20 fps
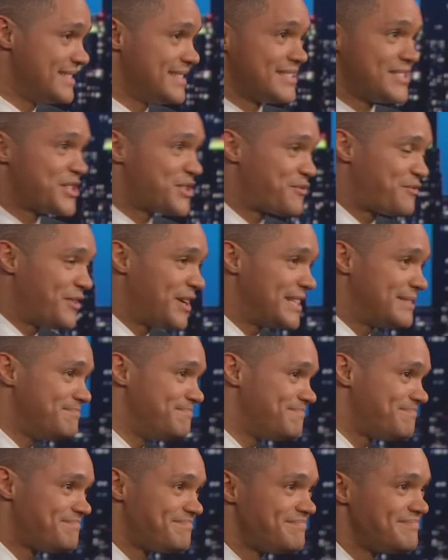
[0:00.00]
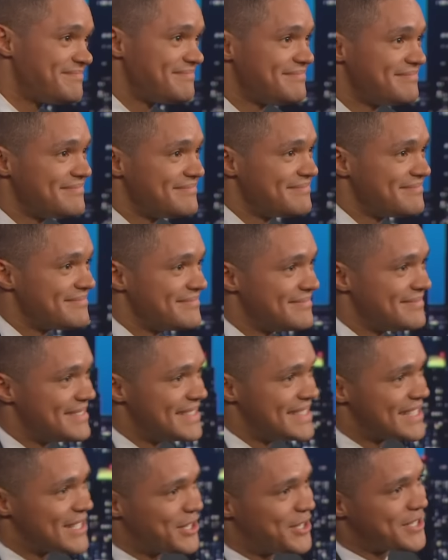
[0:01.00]
just fun.
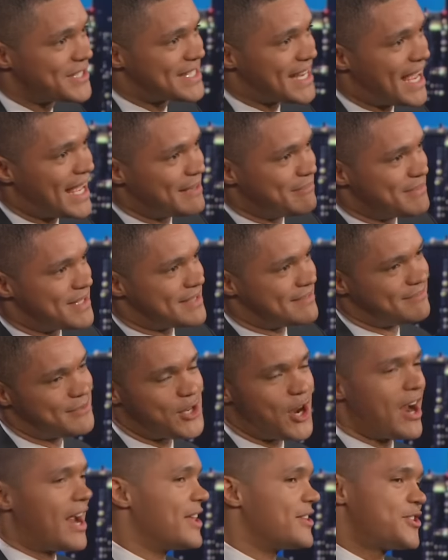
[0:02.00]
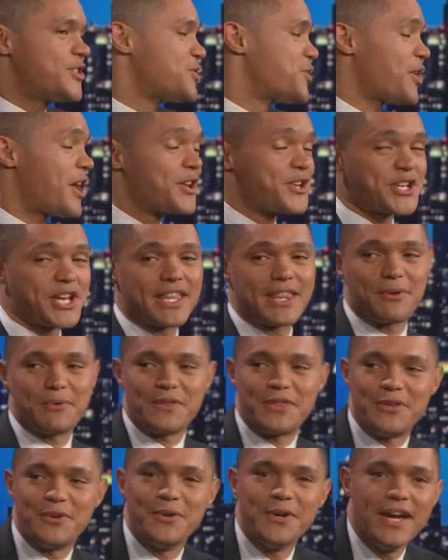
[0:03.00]
Good times. Sorry, I just thought I'd share that
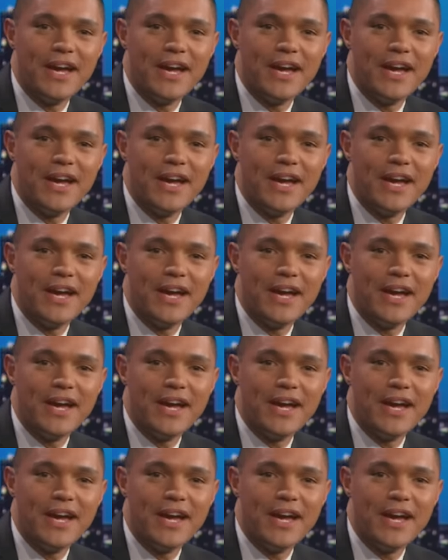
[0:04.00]
with you.